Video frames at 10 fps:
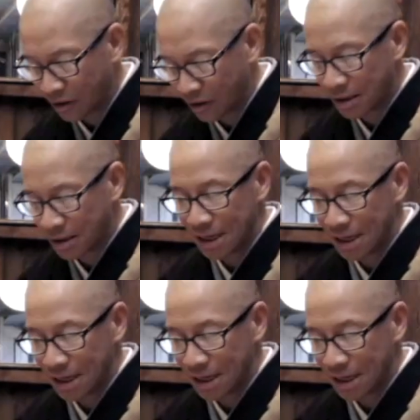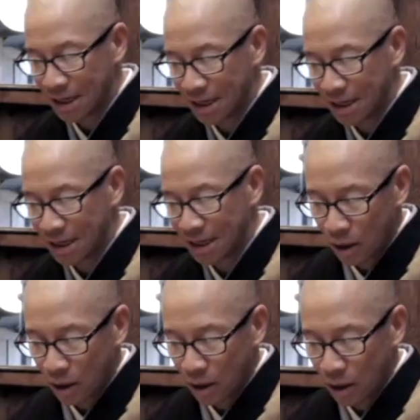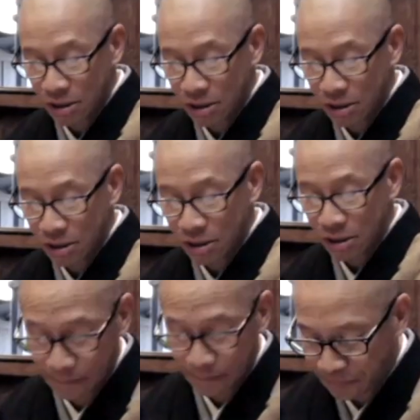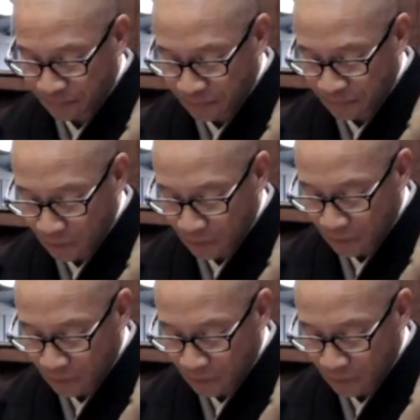expound the deep, wondrous Dharma.